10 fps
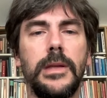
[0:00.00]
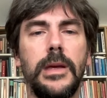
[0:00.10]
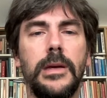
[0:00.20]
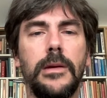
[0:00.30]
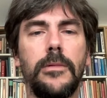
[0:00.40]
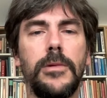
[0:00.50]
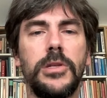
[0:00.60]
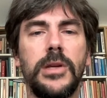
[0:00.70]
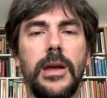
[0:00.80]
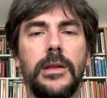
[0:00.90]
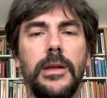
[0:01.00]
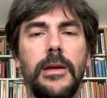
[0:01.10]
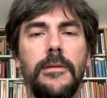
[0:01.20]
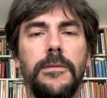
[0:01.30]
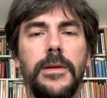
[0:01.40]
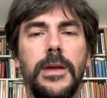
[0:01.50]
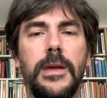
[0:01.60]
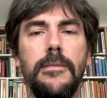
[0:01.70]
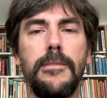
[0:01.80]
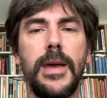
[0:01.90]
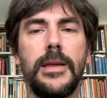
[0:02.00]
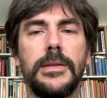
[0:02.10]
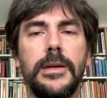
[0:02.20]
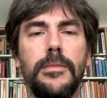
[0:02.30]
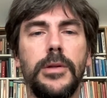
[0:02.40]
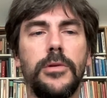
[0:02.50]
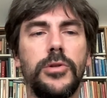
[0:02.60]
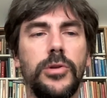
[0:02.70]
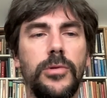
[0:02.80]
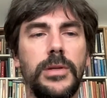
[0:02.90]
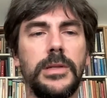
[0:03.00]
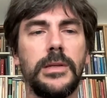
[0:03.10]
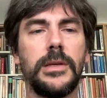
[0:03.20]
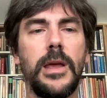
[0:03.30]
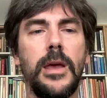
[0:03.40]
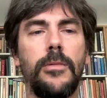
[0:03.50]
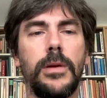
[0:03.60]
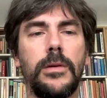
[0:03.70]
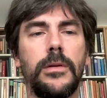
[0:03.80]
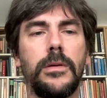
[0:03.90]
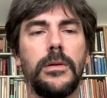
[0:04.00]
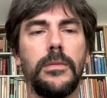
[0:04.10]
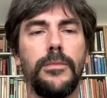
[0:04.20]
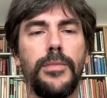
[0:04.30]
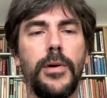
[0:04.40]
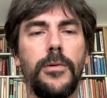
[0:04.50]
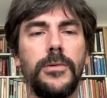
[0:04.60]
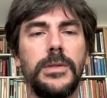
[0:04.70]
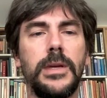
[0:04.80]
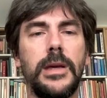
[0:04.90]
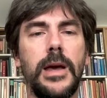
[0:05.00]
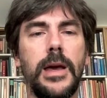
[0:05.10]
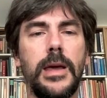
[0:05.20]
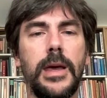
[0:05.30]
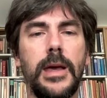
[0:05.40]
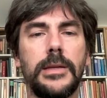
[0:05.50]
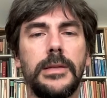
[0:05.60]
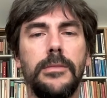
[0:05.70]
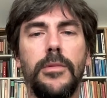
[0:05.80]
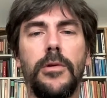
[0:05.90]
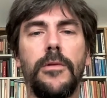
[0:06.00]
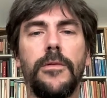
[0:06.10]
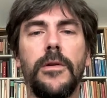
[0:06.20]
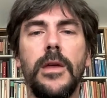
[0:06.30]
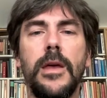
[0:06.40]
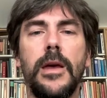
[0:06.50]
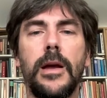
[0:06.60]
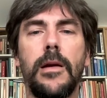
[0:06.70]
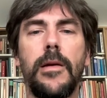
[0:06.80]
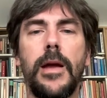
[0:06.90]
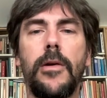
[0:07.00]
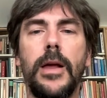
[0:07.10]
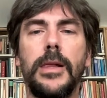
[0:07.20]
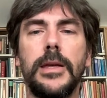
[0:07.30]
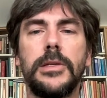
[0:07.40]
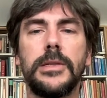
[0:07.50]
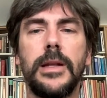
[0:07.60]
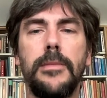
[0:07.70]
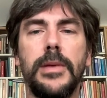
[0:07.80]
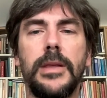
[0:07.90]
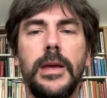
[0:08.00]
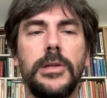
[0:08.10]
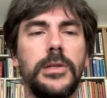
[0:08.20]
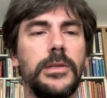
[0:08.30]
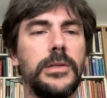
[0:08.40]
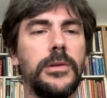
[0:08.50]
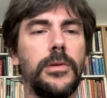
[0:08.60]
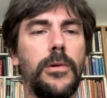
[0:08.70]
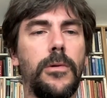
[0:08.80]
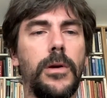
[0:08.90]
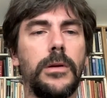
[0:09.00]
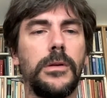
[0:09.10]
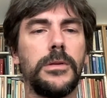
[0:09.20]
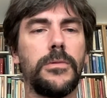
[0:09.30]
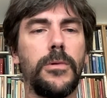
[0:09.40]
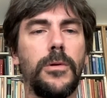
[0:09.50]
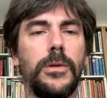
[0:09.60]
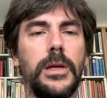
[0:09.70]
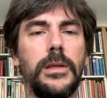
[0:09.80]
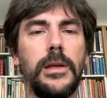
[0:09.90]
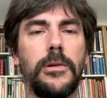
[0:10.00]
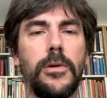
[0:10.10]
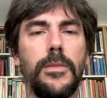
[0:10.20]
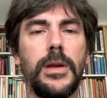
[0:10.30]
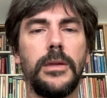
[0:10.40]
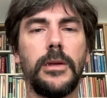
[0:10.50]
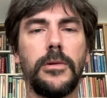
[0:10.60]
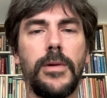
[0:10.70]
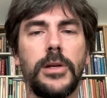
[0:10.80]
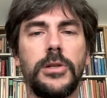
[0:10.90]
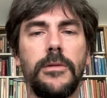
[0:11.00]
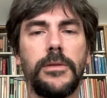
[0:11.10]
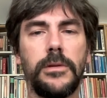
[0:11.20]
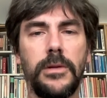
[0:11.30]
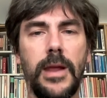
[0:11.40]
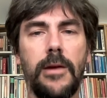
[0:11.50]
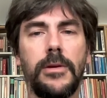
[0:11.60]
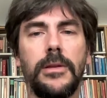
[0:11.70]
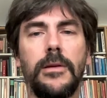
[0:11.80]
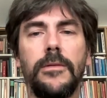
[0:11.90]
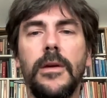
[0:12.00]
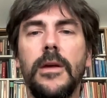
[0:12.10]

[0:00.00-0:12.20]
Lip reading: Dick reject if he made similar choices when composing High Castle? Moreover, Carrera alleges limitations to the oracle's role in determining the direction of the narrative.